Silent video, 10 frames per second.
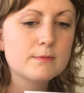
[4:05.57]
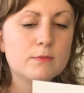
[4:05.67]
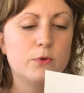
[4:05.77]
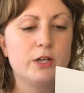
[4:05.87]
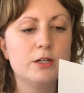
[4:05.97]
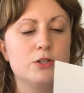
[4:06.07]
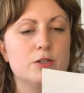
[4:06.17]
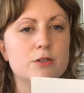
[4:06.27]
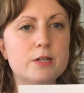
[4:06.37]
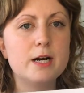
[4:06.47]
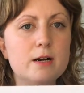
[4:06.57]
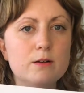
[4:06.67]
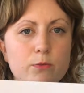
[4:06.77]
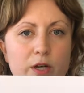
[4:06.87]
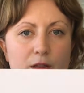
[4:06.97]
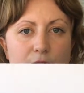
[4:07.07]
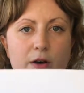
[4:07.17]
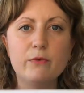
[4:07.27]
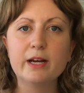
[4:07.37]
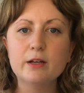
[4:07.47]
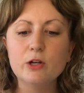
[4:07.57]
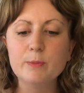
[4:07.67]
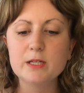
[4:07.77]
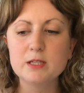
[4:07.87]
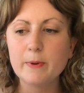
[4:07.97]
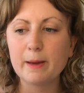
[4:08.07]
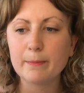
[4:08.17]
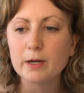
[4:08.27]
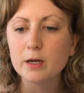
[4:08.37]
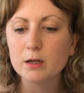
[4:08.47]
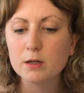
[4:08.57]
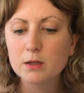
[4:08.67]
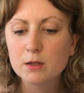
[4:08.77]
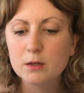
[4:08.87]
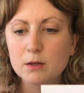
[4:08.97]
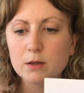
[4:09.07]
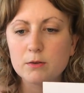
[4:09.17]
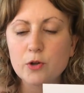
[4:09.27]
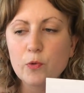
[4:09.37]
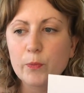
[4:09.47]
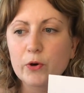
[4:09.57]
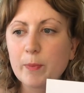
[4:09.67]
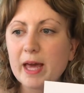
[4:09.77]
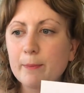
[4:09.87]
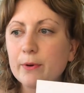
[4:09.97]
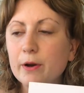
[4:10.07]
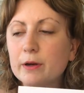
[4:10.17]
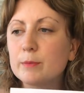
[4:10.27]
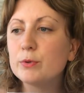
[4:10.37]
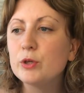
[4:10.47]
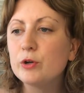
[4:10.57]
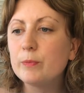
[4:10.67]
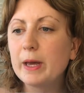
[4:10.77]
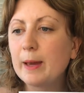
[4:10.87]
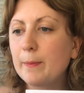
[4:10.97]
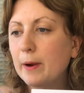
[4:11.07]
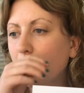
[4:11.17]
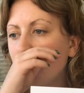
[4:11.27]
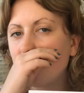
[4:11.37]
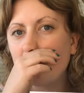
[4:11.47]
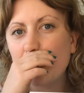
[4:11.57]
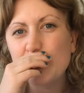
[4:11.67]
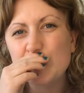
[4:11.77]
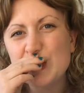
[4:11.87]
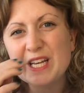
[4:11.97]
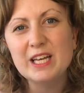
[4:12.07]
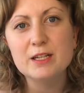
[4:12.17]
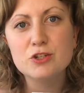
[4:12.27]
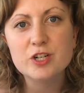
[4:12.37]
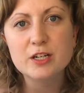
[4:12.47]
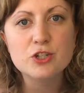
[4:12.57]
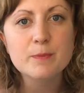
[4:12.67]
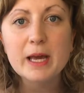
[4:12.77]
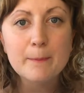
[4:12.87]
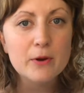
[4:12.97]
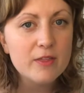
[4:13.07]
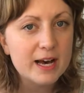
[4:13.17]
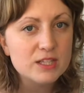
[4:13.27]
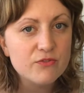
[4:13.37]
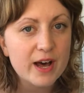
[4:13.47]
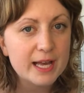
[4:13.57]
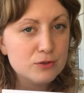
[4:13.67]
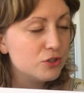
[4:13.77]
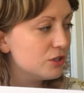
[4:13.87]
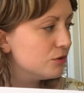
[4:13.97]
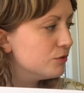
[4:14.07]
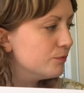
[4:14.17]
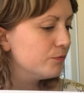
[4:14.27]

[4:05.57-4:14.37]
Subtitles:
We're going to just start with a regular piece of paper. Notebook paper, computer paper. If you're using construction paper, that's fine too.